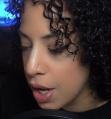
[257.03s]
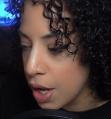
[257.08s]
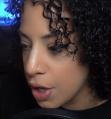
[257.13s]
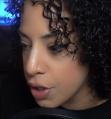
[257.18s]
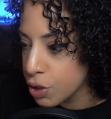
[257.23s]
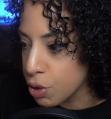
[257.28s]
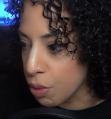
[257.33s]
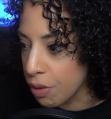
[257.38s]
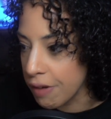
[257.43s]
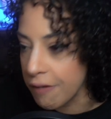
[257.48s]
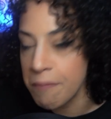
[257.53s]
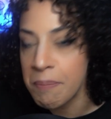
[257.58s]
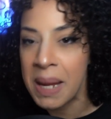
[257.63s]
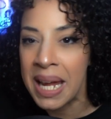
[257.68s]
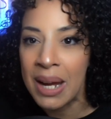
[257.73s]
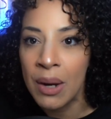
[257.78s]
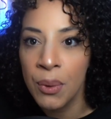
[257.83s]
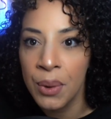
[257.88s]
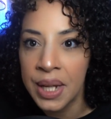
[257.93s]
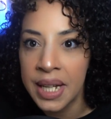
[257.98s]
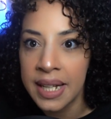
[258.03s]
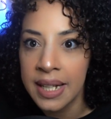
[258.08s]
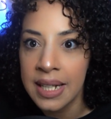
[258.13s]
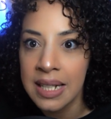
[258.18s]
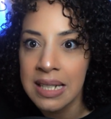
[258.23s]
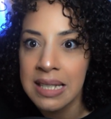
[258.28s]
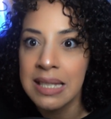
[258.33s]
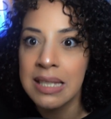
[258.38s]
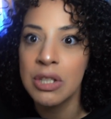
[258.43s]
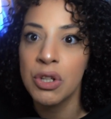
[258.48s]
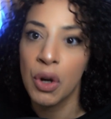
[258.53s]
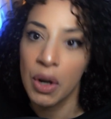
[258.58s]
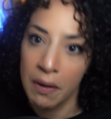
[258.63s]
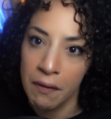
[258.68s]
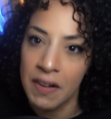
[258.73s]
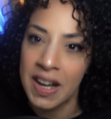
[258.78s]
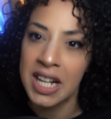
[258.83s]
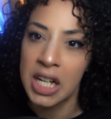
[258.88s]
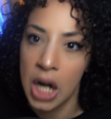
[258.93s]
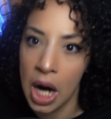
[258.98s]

sort of periods. You're gonna find